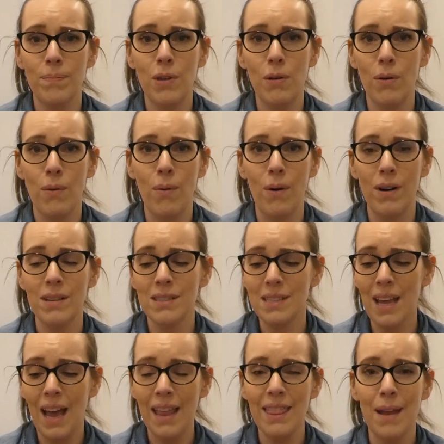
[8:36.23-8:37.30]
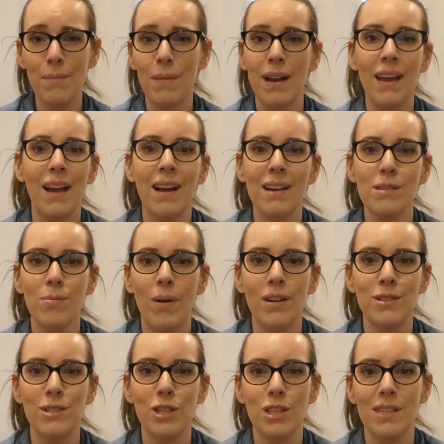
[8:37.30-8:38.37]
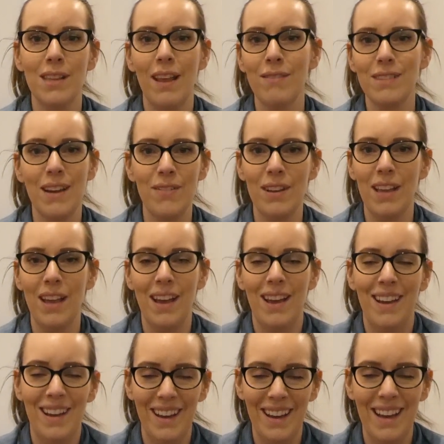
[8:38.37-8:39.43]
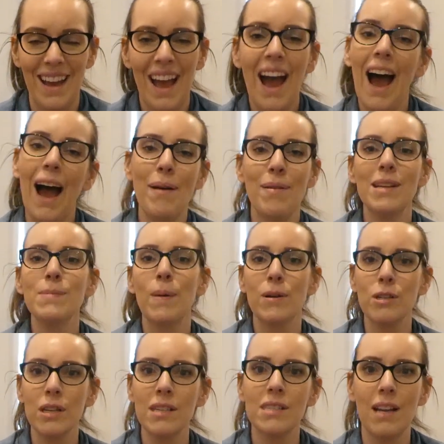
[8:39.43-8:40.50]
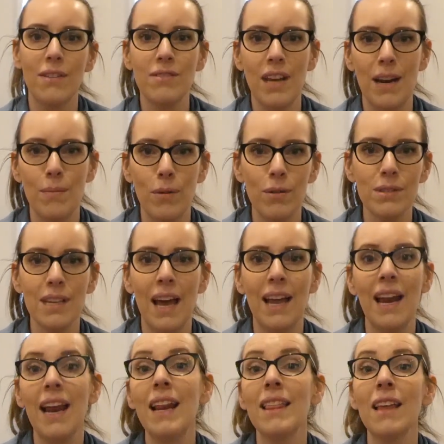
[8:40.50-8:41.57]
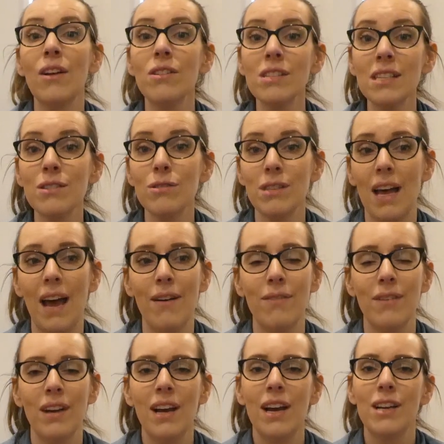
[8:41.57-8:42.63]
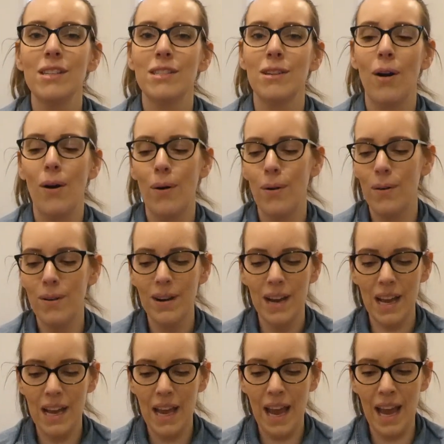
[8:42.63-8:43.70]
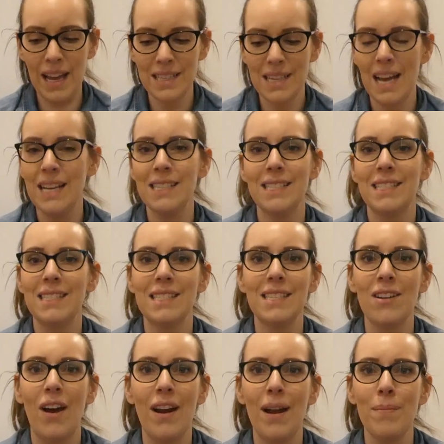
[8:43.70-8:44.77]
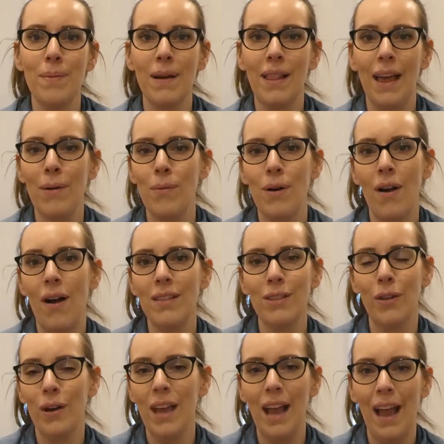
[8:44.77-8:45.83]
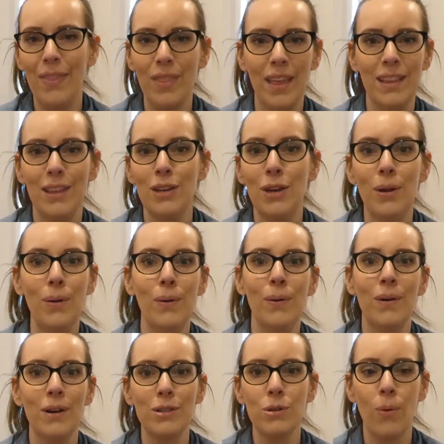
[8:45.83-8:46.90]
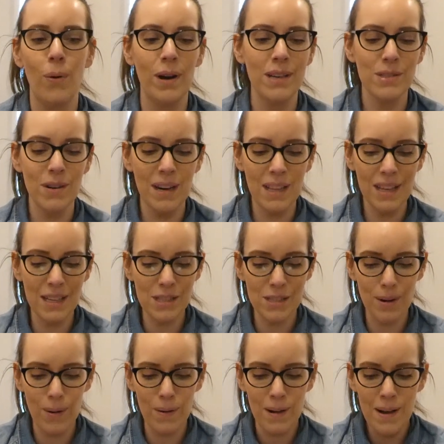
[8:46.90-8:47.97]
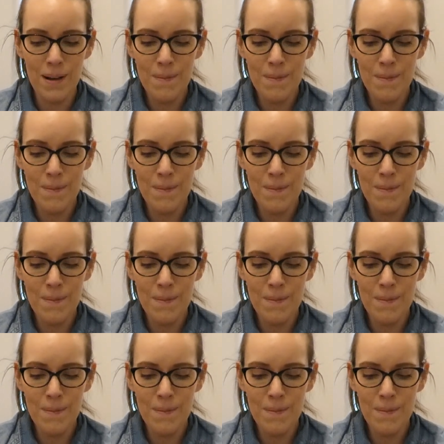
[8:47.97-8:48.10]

unicorns. And then my youngest one just loves everything. I mean, especially stuffed animals and anything her sisters have. So it's not a bit like, we're not looking at like the newer toys or anything. So